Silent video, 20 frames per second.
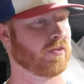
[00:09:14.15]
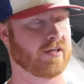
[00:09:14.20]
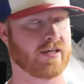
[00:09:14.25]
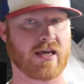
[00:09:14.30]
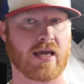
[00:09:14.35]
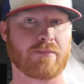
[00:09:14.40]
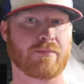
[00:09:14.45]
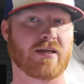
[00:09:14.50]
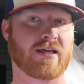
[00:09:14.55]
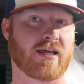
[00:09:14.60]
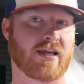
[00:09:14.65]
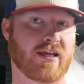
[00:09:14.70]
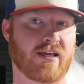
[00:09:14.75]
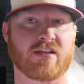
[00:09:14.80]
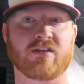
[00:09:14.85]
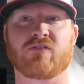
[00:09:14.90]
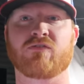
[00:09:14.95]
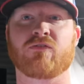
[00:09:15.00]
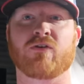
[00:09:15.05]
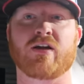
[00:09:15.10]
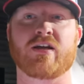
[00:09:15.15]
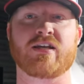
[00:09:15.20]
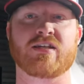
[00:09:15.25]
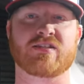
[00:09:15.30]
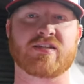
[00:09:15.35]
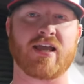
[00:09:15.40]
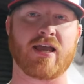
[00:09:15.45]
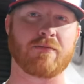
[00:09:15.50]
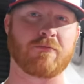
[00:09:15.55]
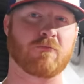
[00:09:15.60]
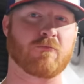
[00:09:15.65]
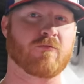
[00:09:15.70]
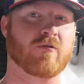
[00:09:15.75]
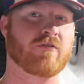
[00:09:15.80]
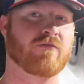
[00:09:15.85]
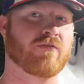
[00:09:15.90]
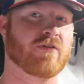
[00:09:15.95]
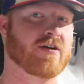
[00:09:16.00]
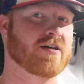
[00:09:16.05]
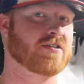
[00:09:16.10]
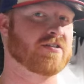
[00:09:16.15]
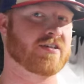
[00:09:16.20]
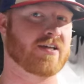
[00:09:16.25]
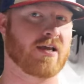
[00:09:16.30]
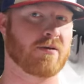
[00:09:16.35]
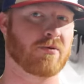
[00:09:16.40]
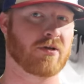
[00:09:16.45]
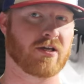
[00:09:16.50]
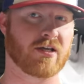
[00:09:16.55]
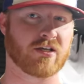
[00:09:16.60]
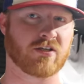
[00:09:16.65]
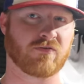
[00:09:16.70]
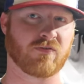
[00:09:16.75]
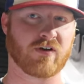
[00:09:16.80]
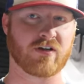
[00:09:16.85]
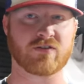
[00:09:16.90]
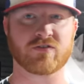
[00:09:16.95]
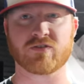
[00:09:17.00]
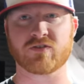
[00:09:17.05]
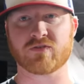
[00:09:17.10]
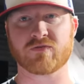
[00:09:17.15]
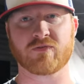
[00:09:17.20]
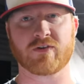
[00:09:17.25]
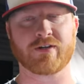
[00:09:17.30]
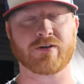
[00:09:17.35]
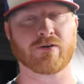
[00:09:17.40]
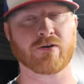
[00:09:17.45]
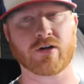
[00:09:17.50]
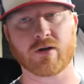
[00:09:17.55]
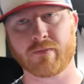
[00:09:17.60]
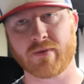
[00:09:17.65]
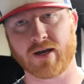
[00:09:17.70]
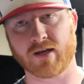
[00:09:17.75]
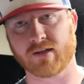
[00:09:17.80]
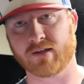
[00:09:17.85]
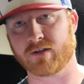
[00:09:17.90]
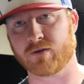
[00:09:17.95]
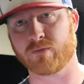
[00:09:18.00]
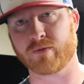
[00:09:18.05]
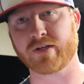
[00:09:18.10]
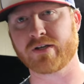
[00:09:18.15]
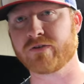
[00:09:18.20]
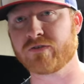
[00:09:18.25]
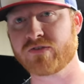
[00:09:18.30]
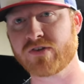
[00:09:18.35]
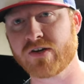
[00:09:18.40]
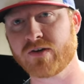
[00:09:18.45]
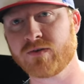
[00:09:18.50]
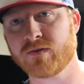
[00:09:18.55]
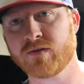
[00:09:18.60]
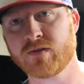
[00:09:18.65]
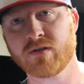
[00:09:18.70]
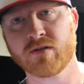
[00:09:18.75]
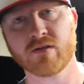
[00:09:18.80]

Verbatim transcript: Gaming against friends. It's gaming with friends and gaming against friends. This video will come out in like a week or so.